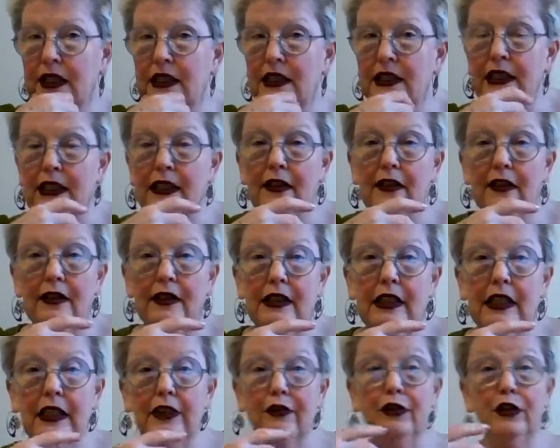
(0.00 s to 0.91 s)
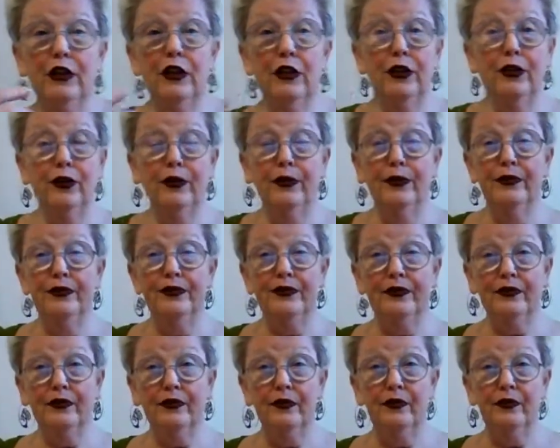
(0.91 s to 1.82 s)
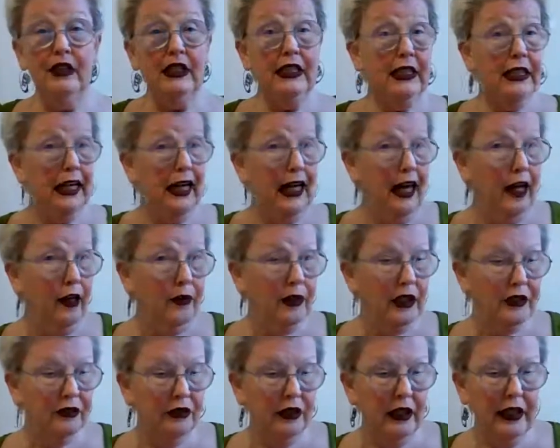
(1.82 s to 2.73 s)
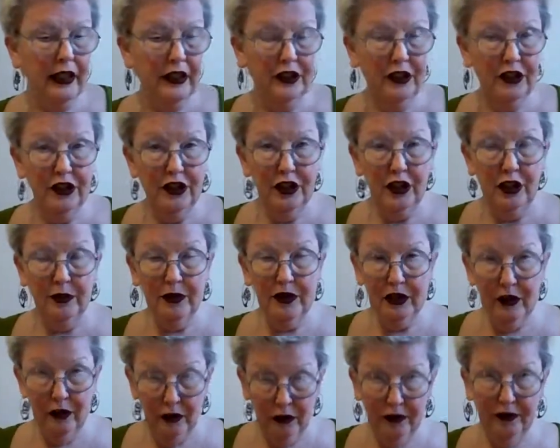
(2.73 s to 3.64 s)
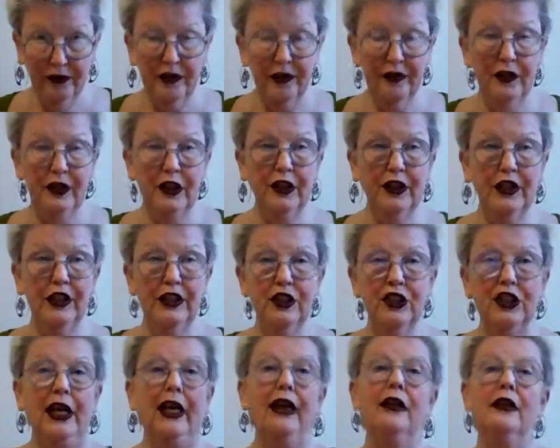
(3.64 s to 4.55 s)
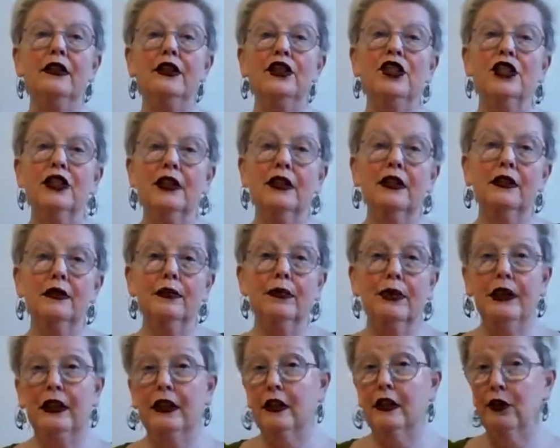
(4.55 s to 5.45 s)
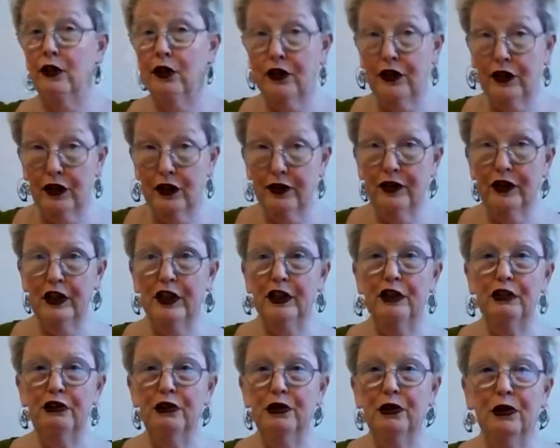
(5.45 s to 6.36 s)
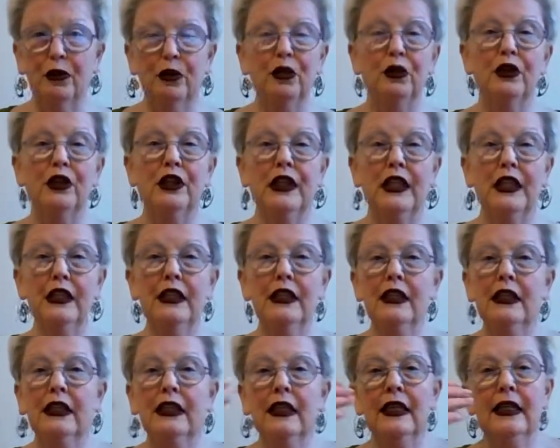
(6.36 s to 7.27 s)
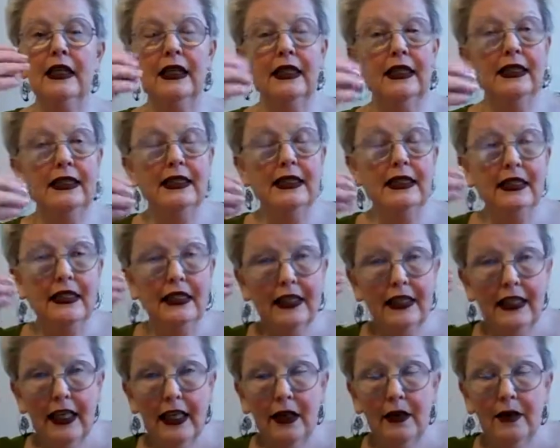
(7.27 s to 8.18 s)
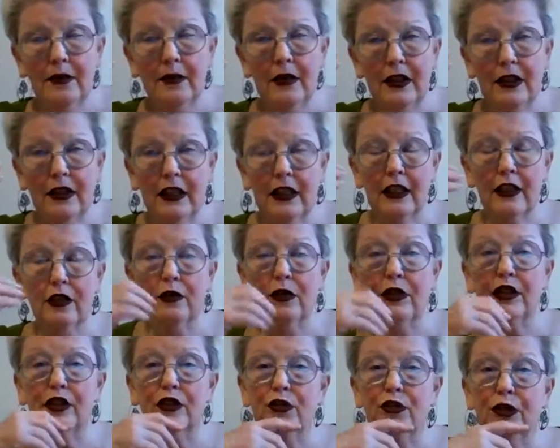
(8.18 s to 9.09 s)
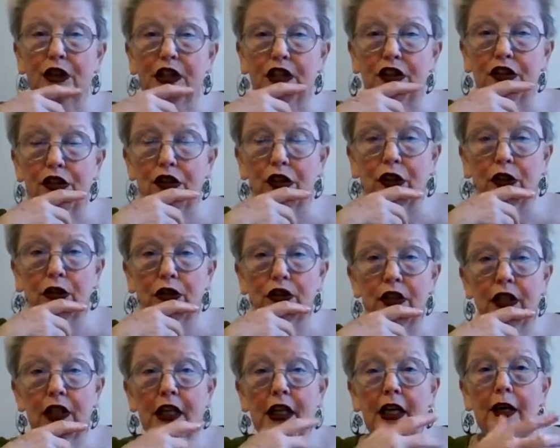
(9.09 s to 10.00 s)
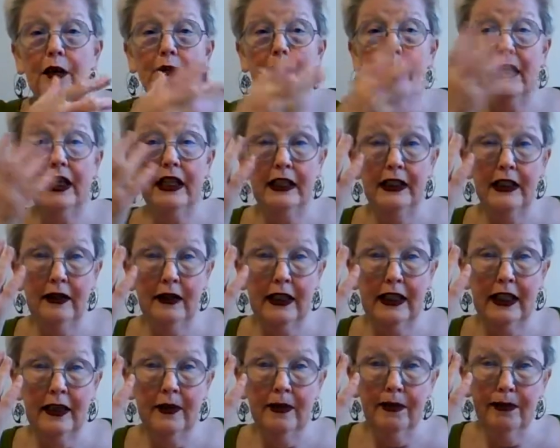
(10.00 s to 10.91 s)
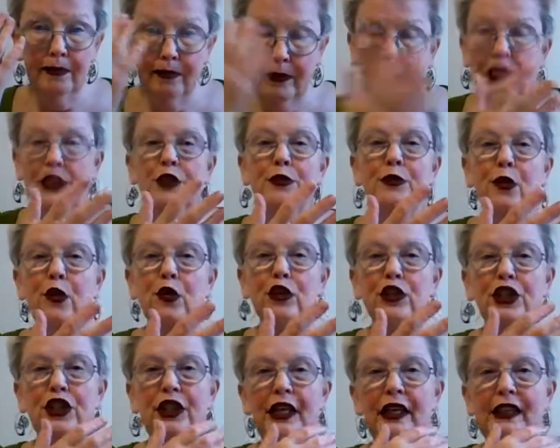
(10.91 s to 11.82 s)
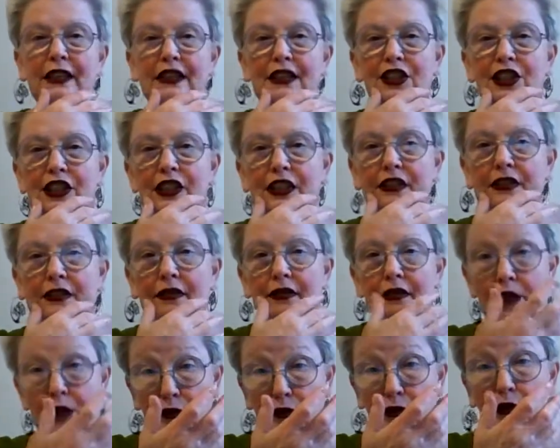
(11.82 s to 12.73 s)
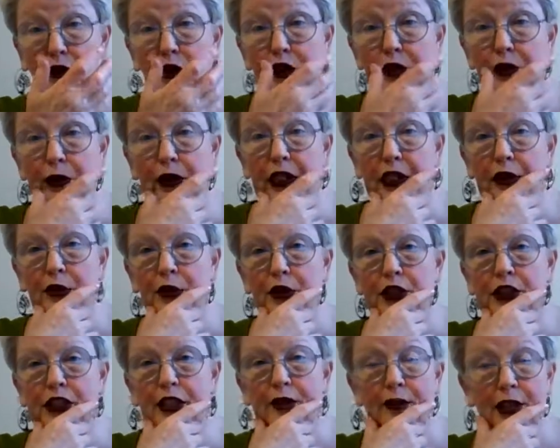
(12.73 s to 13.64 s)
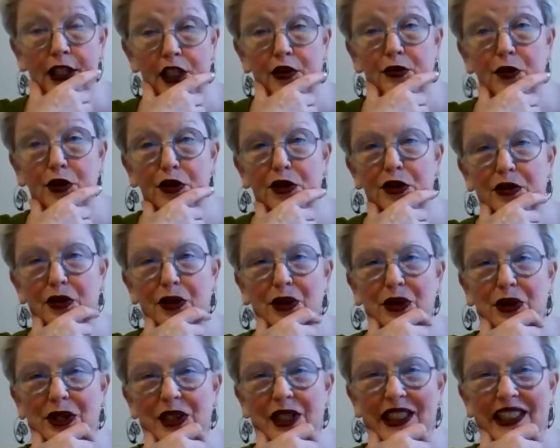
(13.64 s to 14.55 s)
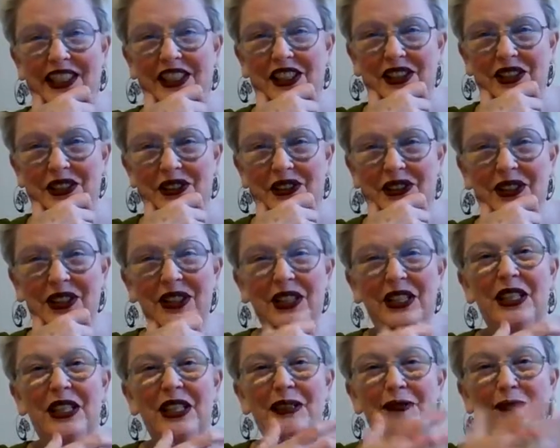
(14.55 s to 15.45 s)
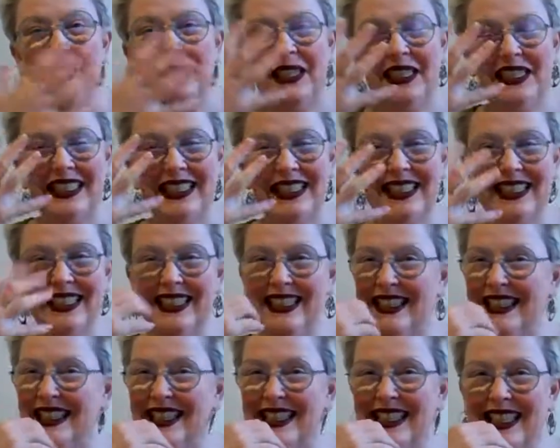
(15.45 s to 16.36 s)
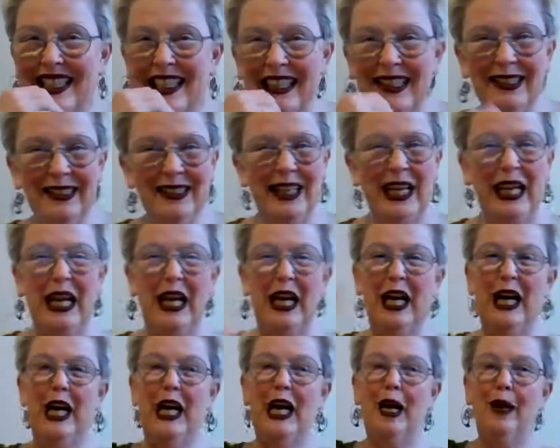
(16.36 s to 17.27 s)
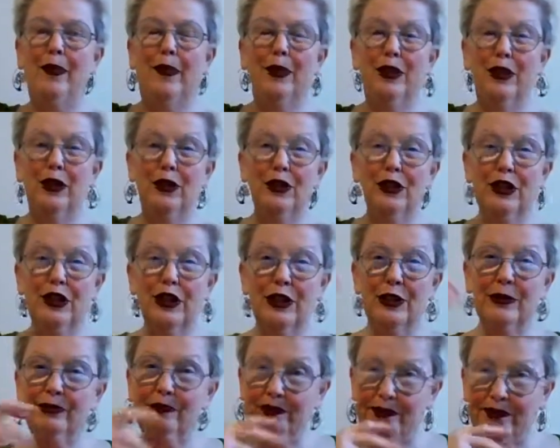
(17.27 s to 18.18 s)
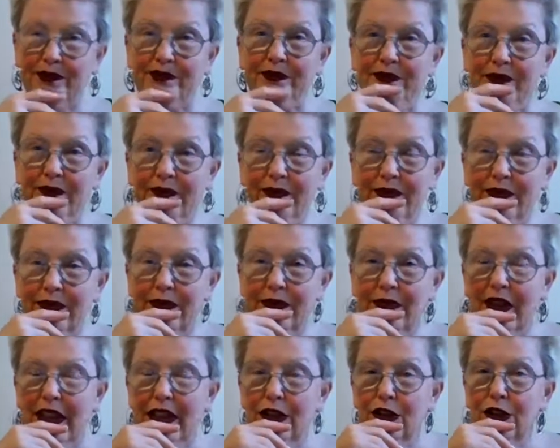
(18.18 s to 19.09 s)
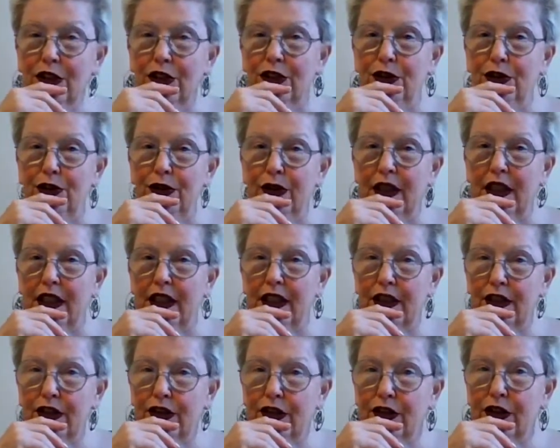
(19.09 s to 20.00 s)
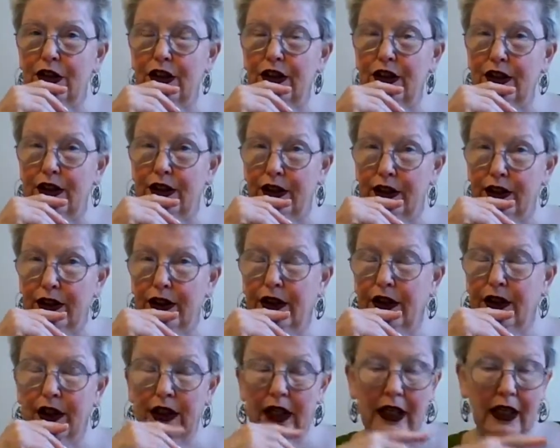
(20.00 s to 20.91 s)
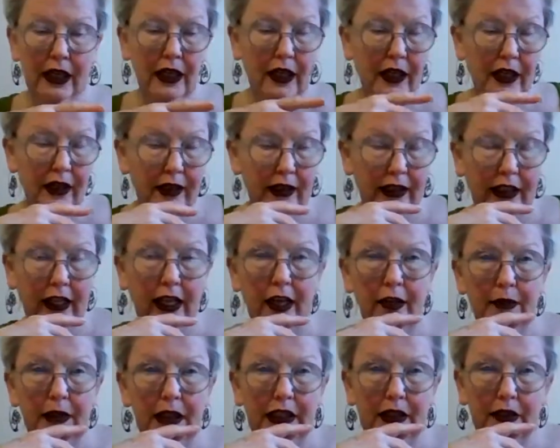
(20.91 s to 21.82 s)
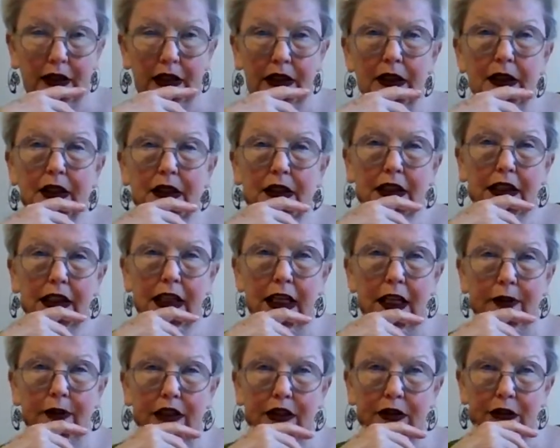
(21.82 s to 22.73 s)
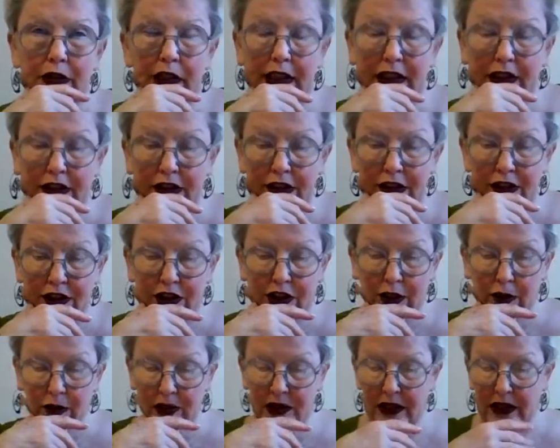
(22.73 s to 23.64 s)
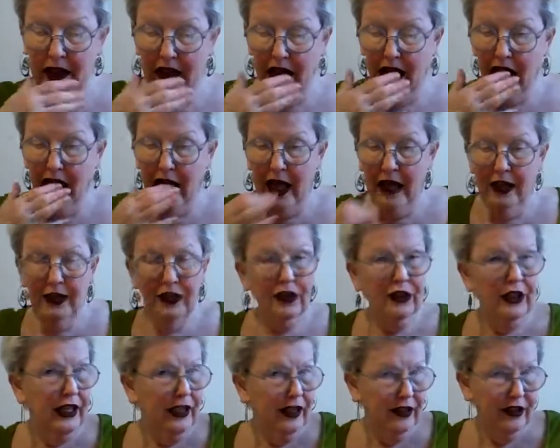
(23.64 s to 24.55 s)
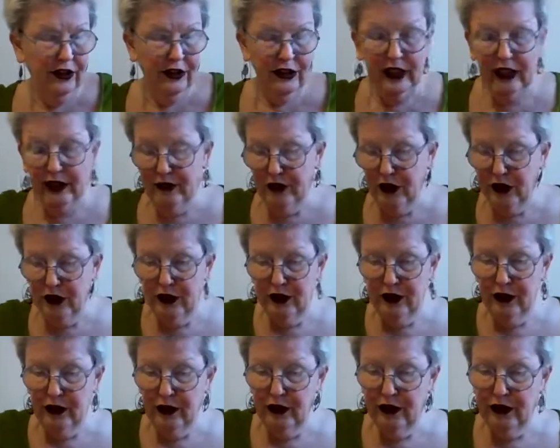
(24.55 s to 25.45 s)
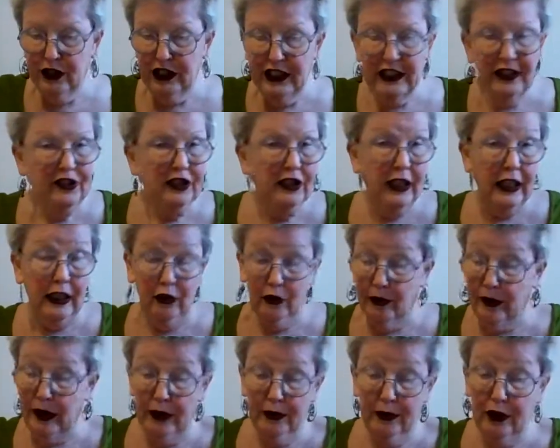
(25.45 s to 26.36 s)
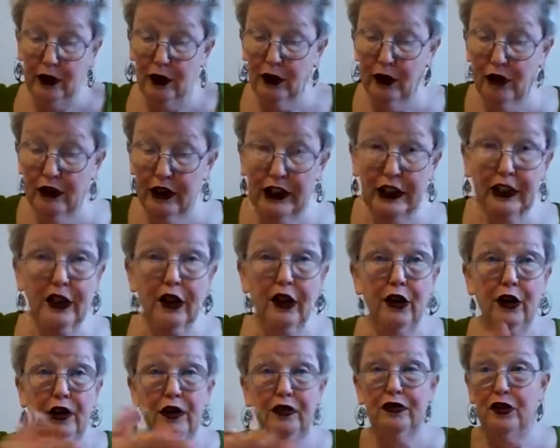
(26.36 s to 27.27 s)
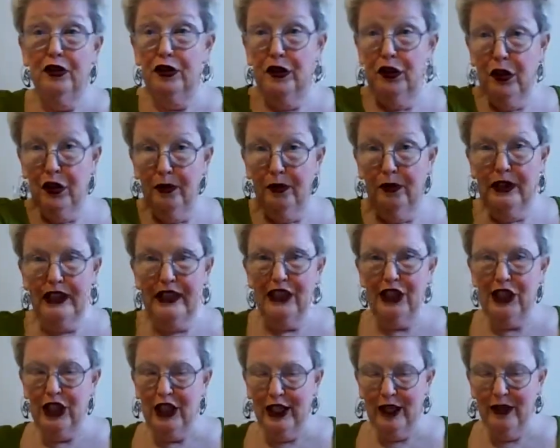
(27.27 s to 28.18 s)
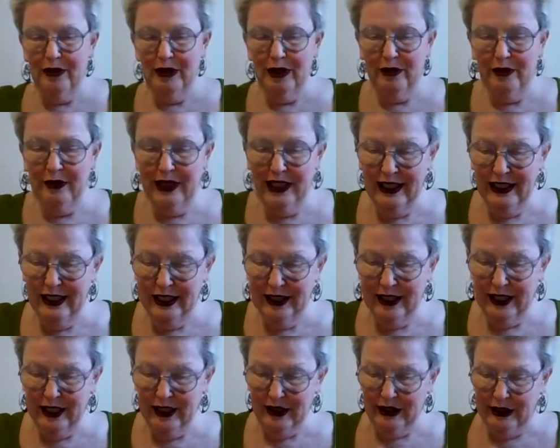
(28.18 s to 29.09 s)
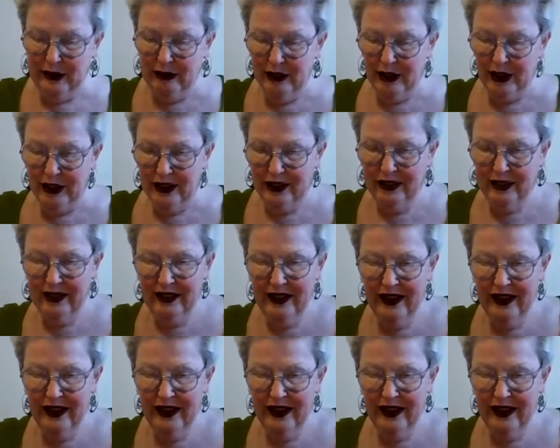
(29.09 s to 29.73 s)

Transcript: that even though karmic relationships are often very challenging, but they're also very rewarding, it's the same thing with the twin souls, but they're much more challenging. Of course, when they work, they're much more rewarding too. But it's up a notch to the karmic relationships. You'd have to look into that, or maybe you already know. If you know, please share it with me in the description.